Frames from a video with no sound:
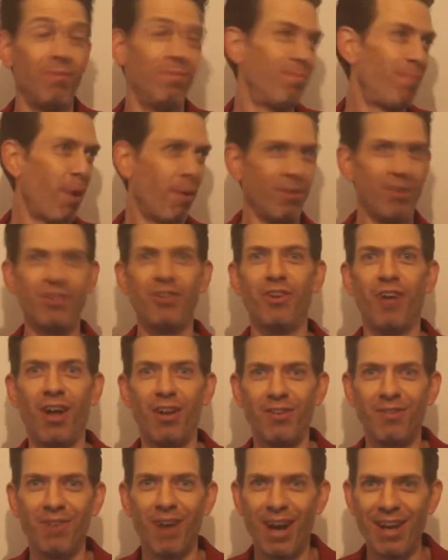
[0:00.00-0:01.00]
Probably still
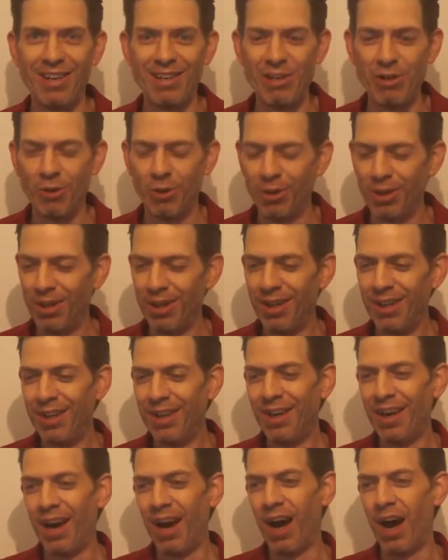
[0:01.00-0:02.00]
not ideal.
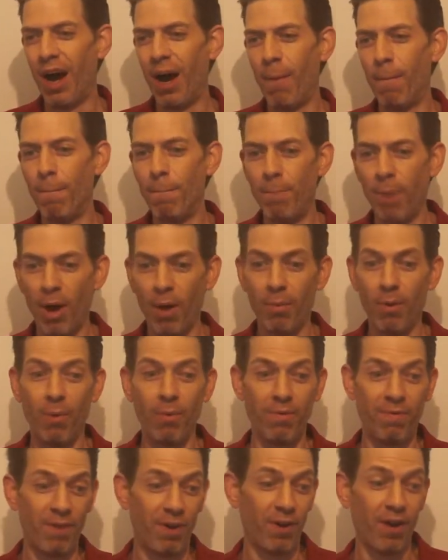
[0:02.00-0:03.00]
But what we
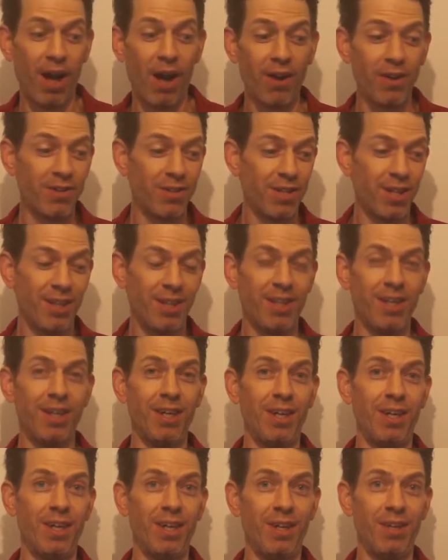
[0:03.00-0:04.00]
figured out is that
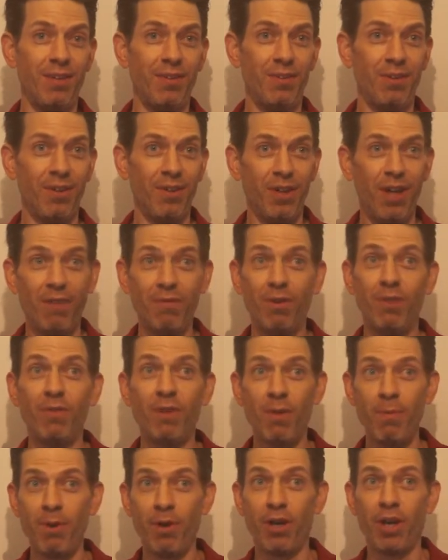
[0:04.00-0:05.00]
the level of
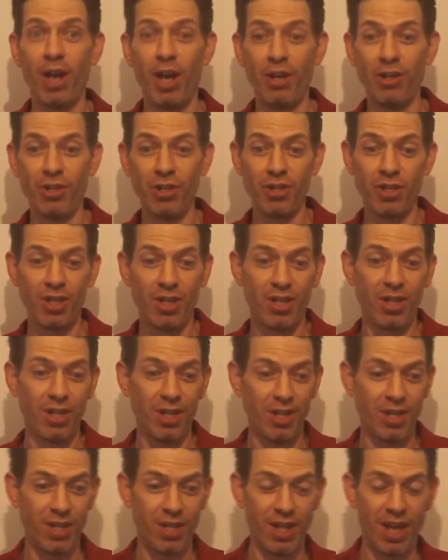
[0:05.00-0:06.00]
communication to
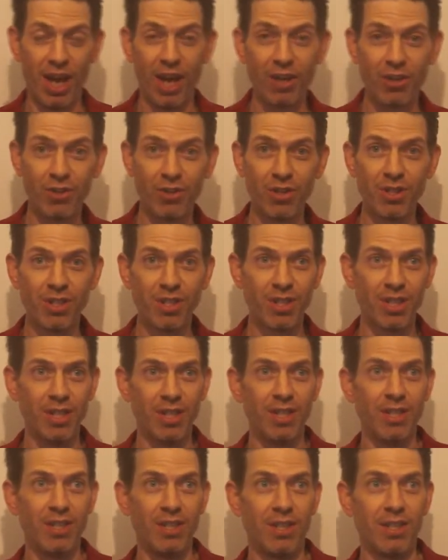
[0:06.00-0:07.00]
the extras
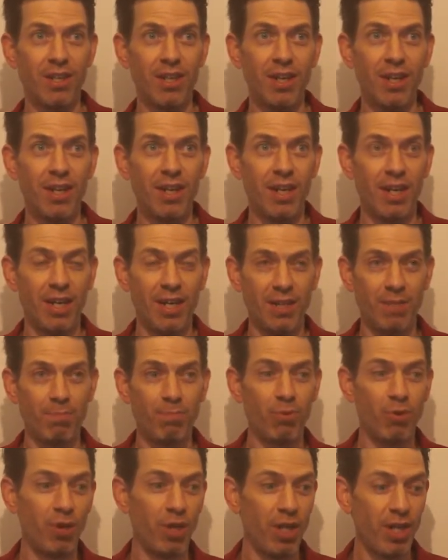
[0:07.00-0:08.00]
is
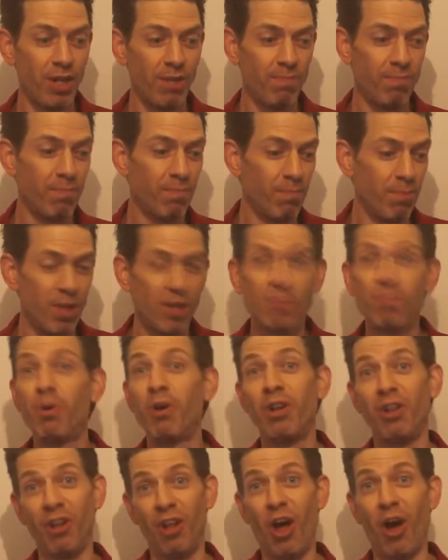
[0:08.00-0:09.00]
pretty
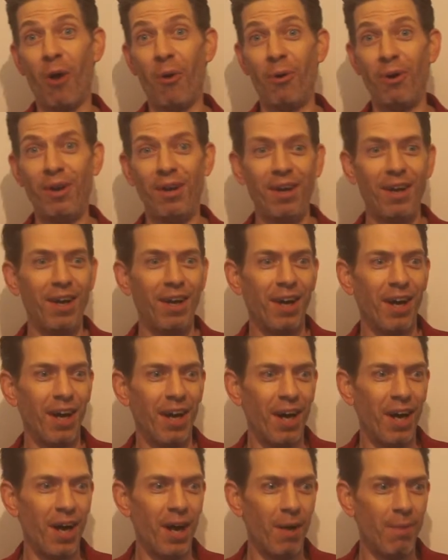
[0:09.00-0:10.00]
low.
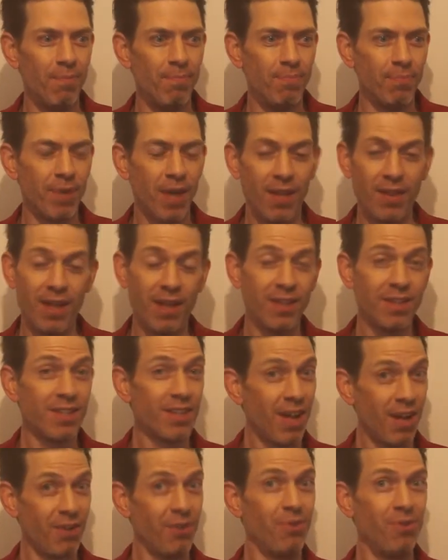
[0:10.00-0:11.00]
And it's
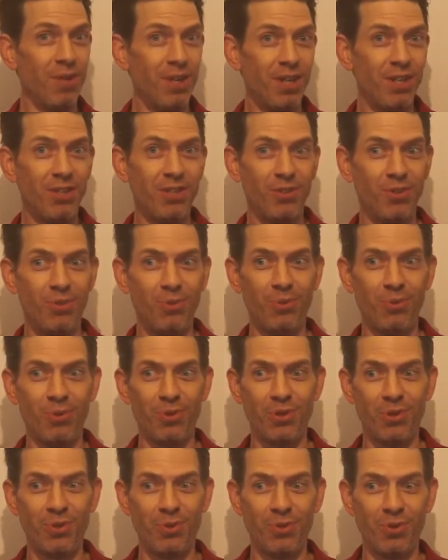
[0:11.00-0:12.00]
not unique
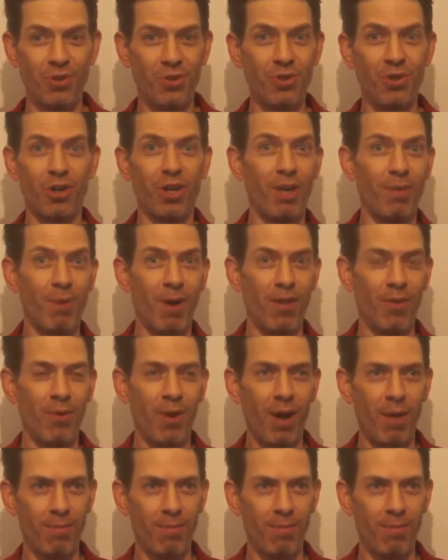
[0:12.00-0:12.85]
to Turkey, by the way.